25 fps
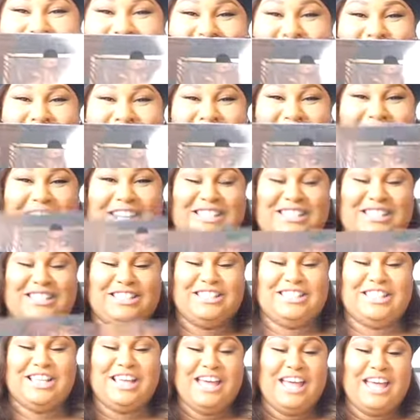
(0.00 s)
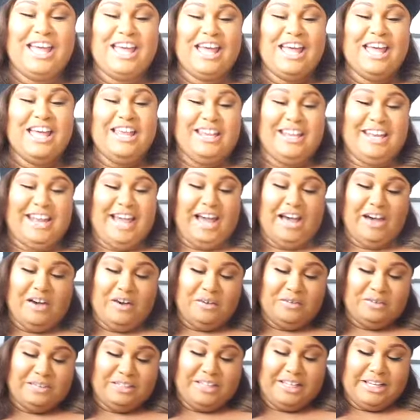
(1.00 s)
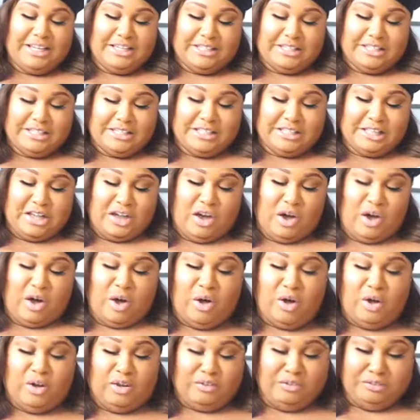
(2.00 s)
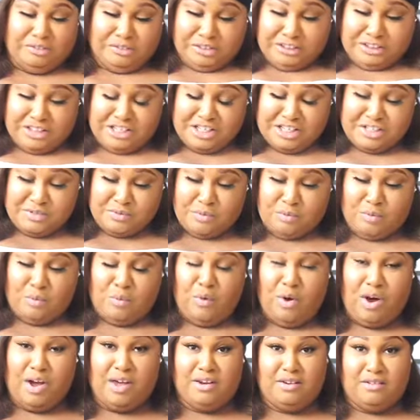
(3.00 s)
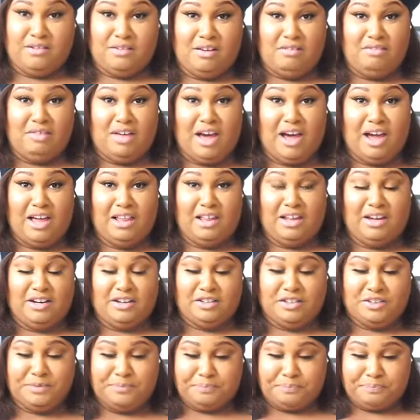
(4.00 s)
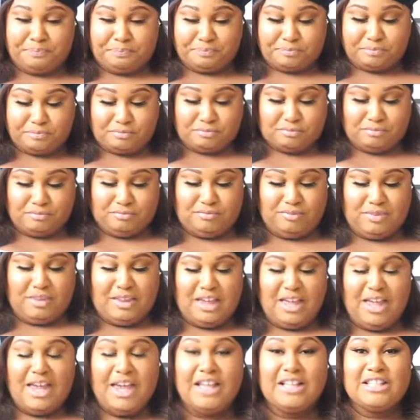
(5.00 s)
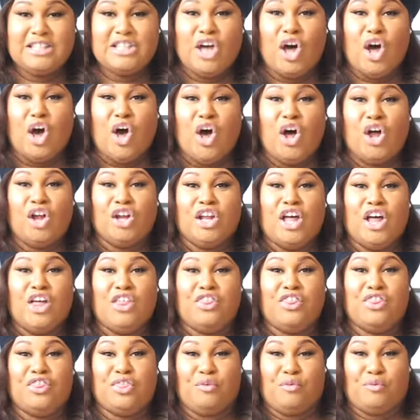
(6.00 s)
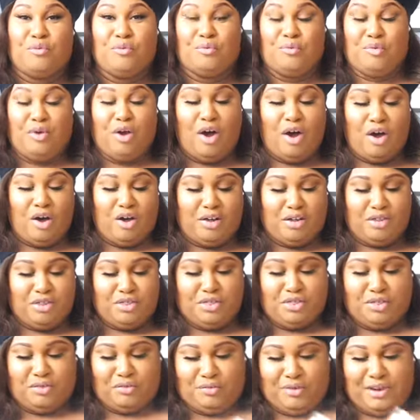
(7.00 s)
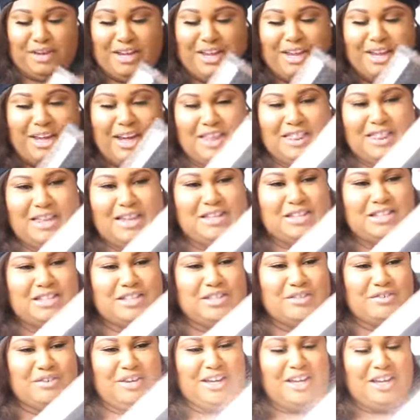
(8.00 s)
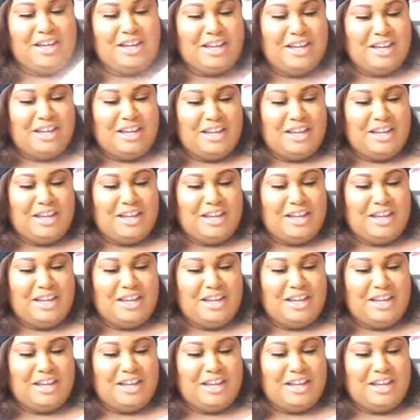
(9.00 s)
Yes. Not only is this is one of the highlighters. It's all three. I think it's 3.